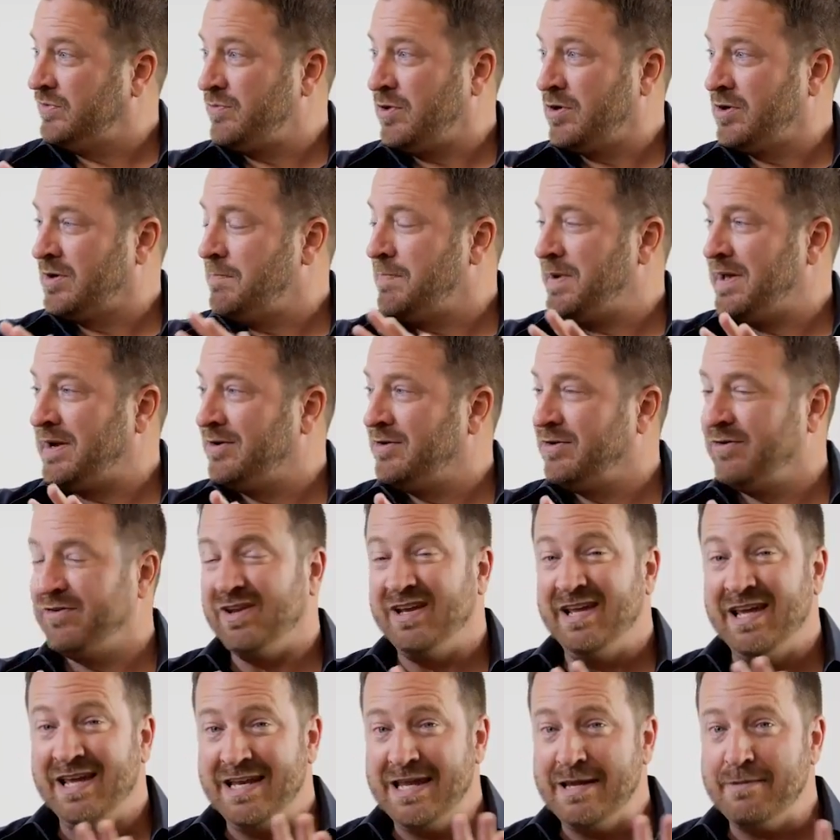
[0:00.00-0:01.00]
of our competitors
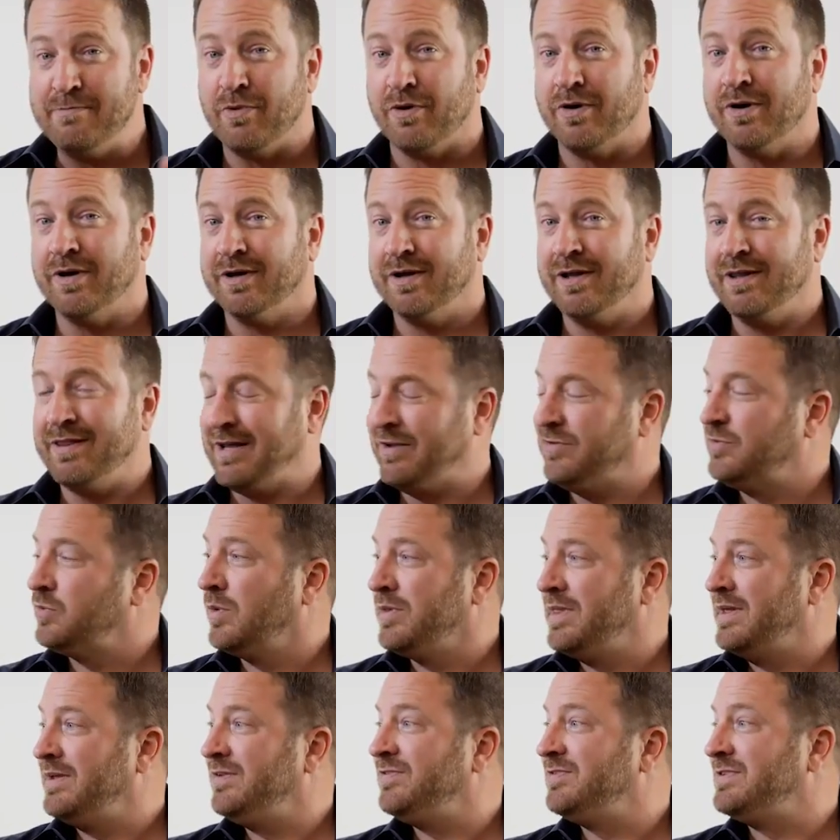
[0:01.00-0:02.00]
in any market, that's
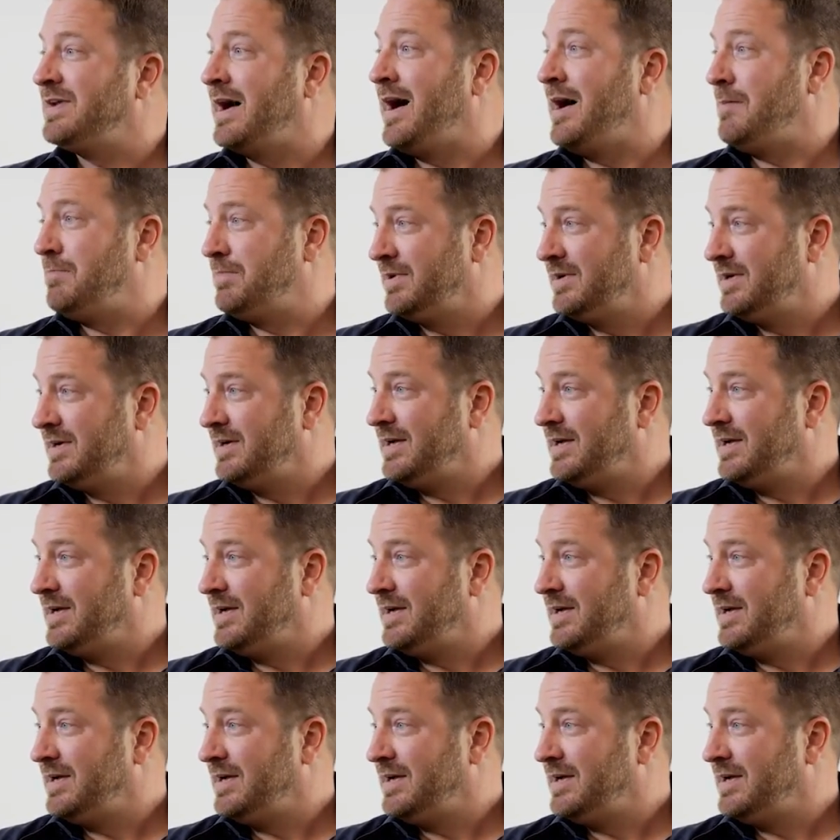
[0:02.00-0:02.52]
where they stop.